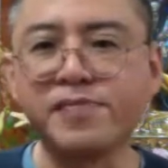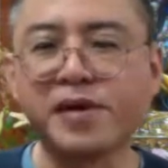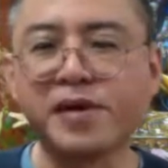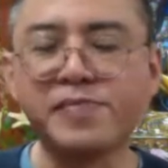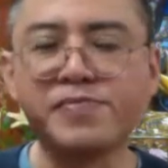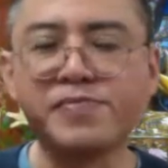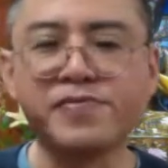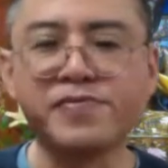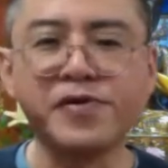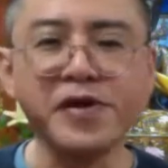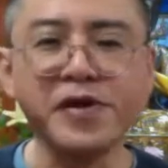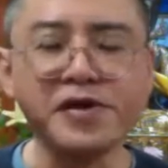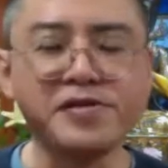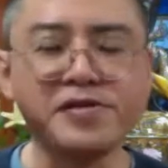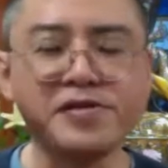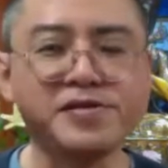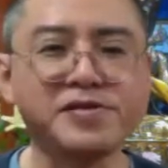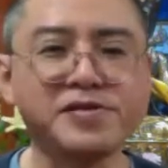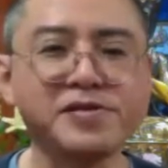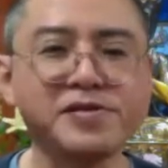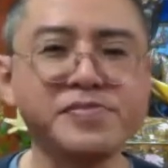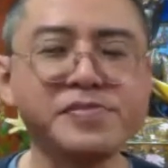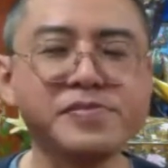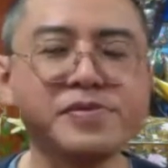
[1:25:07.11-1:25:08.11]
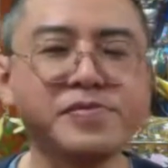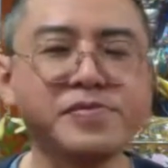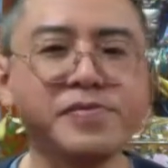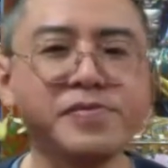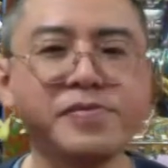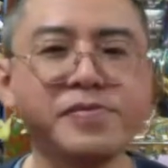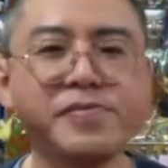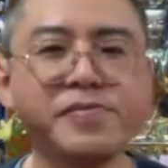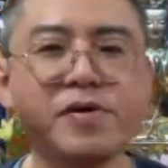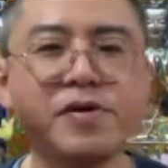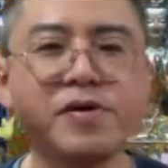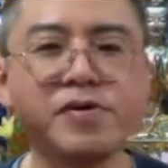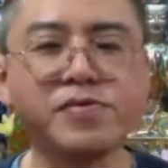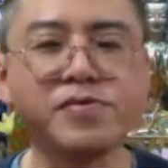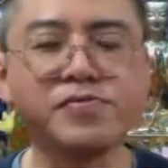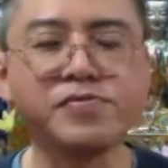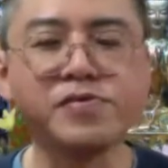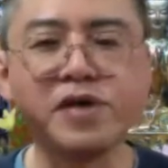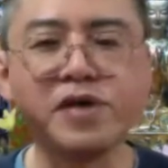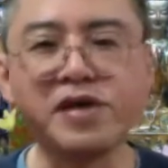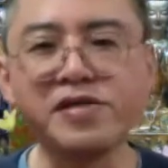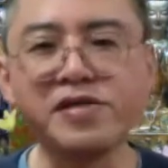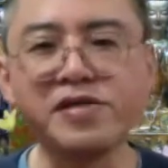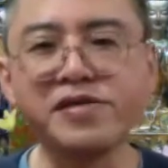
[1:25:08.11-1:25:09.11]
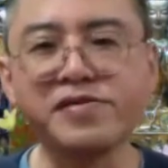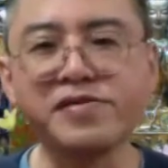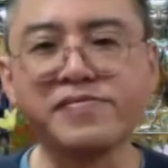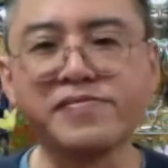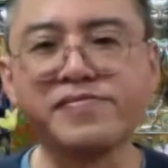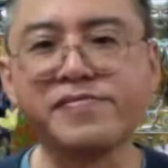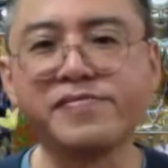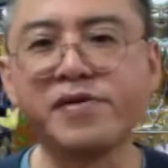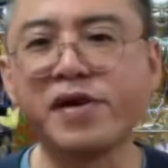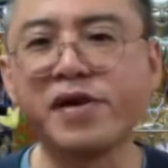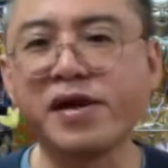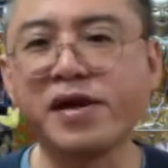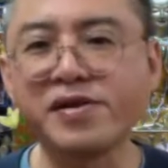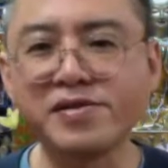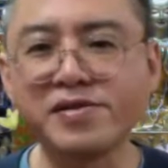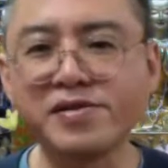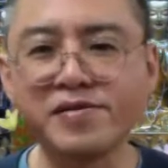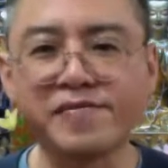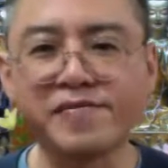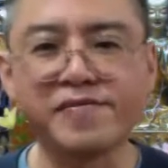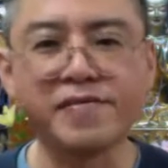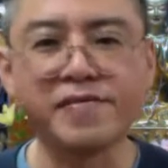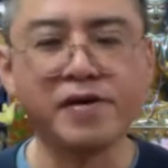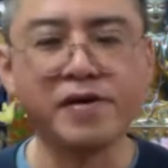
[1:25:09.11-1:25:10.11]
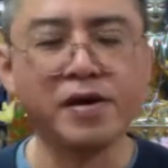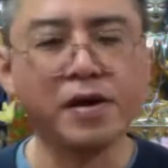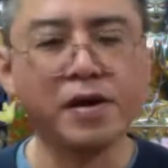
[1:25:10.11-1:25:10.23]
my brain seems to be more creative, more active.